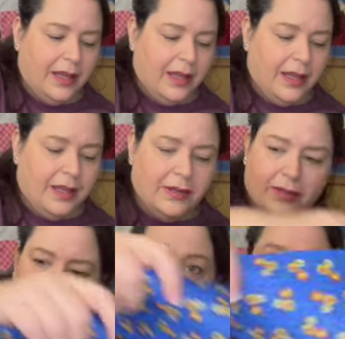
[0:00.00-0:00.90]

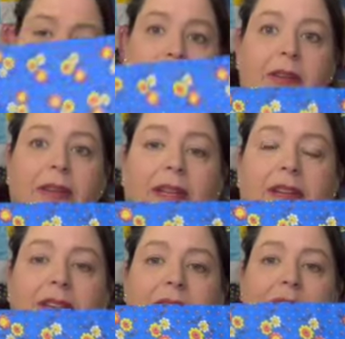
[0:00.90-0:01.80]
And
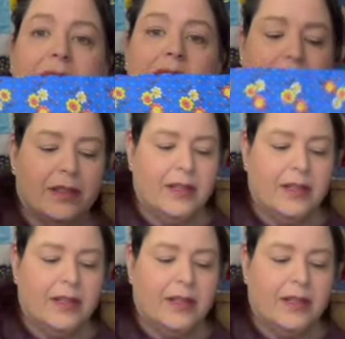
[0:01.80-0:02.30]
this.